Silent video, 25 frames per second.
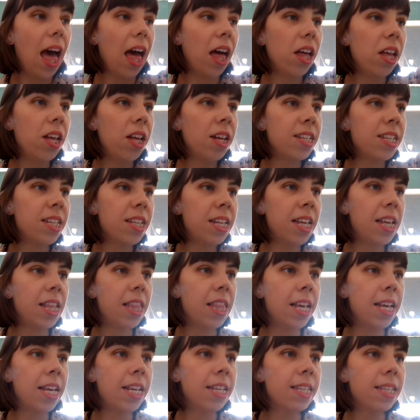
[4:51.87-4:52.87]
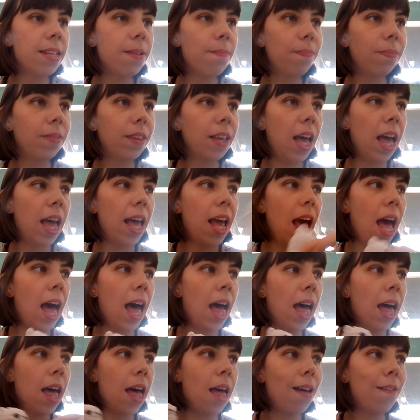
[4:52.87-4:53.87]
Underneath these, I
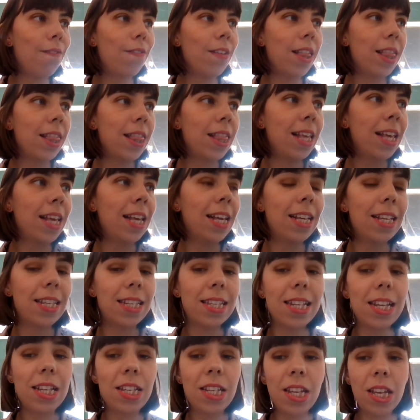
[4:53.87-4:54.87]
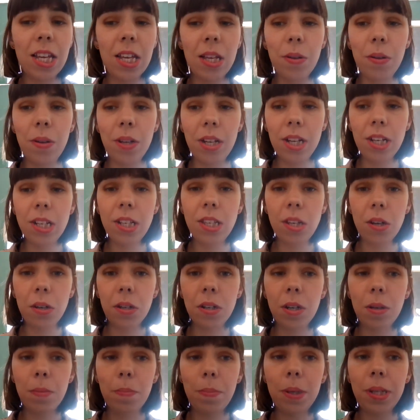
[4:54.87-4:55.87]
have these 2
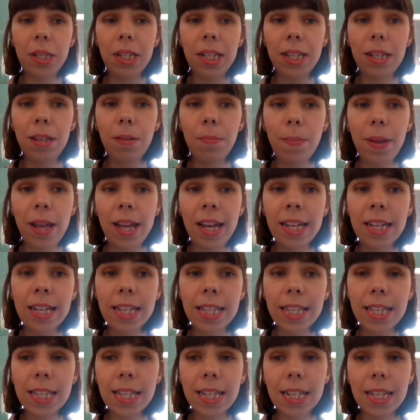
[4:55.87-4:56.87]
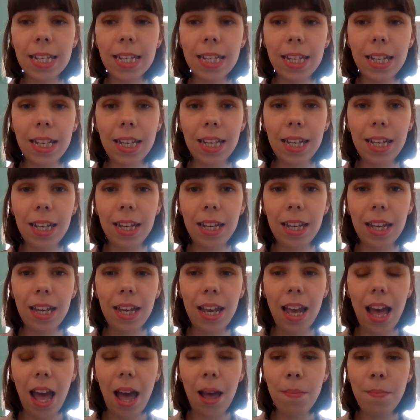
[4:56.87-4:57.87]
adorable little bears.
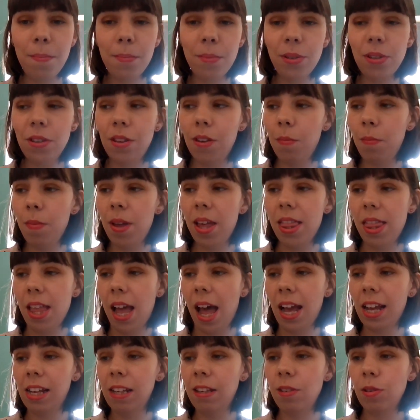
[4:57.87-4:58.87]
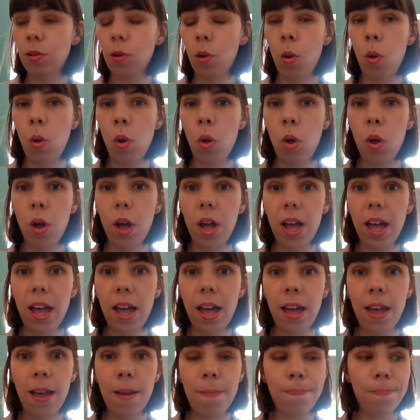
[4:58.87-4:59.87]
I must admit that I saw,
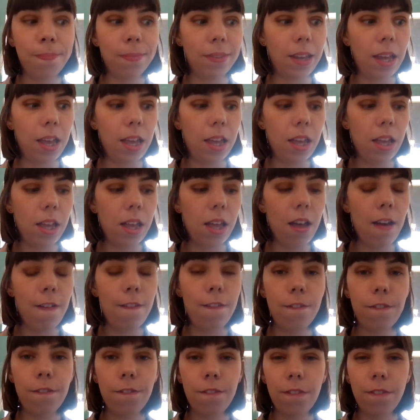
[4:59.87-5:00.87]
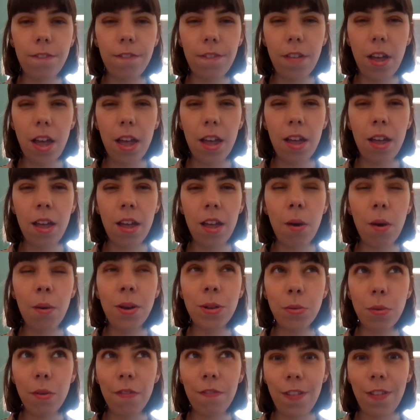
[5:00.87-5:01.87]
I
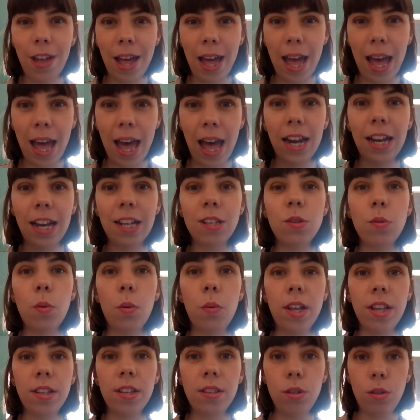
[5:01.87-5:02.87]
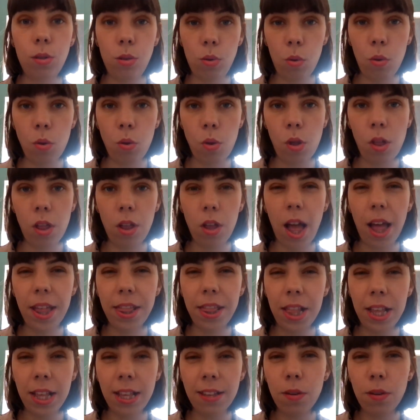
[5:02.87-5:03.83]
went to a fair and I saw a stall, I think it's